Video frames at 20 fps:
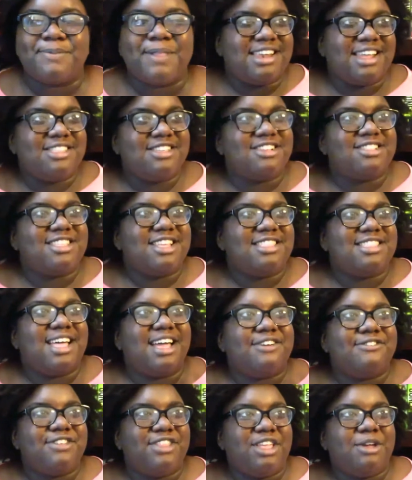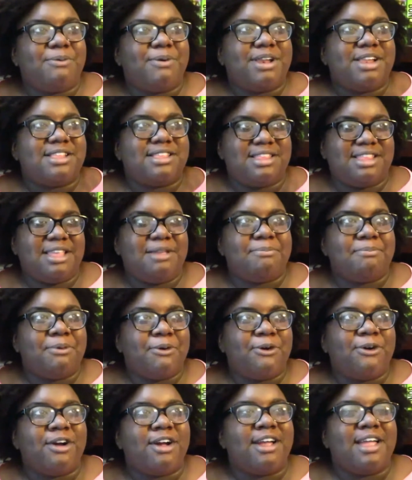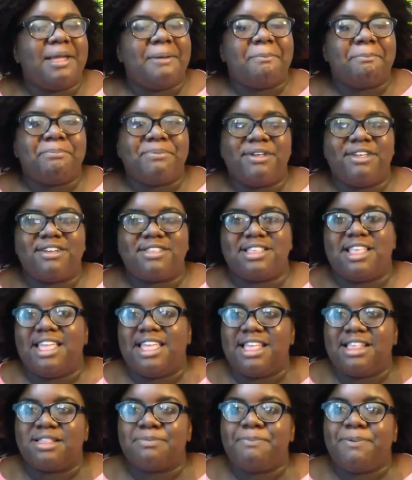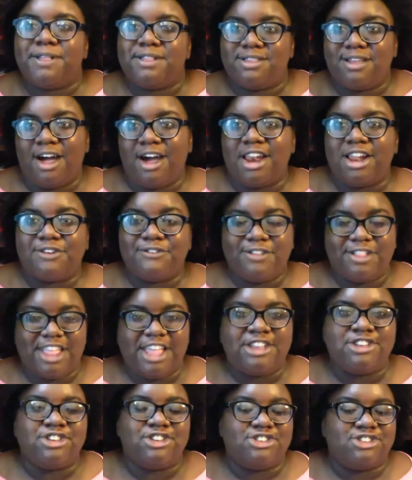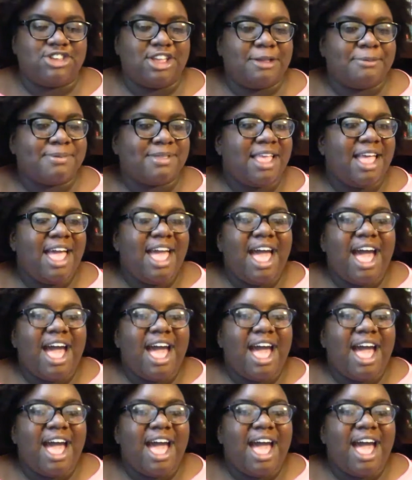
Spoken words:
Another thing that I really want to see more in books is platonic relationships.